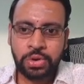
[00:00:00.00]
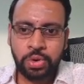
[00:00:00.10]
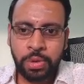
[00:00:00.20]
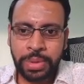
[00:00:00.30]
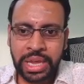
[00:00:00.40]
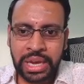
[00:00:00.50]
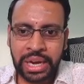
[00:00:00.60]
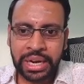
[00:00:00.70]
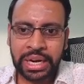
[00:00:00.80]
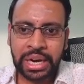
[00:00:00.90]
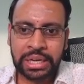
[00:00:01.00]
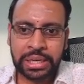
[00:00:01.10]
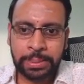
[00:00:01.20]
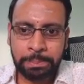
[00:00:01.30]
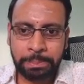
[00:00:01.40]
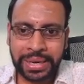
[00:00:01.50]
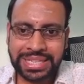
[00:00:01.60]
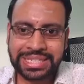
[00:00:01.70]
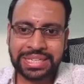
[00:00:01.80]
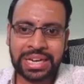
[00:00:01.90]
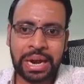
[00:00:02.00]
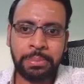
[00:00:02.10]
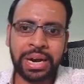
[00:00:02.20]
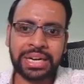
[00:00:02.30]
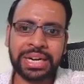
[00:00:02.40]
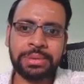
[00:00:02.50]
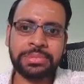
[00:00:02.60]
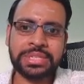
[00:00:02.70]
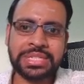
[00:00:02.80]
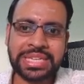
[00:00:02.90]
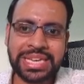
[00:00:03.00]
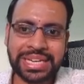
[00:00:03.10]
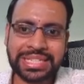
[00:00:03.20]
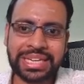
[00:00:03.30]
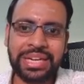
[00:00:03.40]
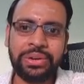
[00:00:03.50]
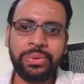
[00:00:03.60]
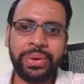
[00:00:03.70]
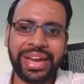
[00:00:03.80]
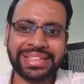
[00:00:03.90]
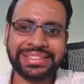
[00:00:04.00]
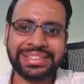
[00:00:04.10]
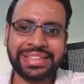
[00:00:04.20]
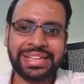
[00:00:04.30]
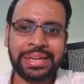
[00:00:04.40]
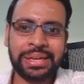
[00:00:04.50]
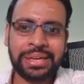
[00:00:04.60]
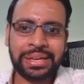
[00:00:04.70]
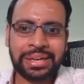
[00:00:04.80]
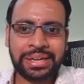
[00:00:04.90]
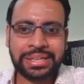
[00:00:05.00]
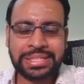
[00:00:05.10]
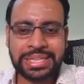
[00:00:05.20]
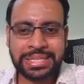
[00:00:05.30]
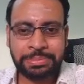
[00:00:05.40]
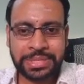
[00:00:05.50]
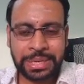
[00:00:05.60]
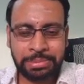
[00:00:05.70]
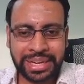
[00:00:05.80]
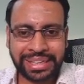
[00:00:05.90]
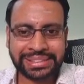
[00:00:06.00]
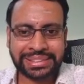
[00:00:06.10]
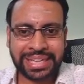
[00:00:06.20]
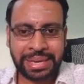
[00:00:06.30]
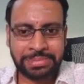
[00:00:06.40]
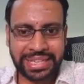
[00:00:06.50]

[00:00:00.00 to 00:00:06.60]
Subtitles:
omega naught plus gamma times gx into x, g subscript x times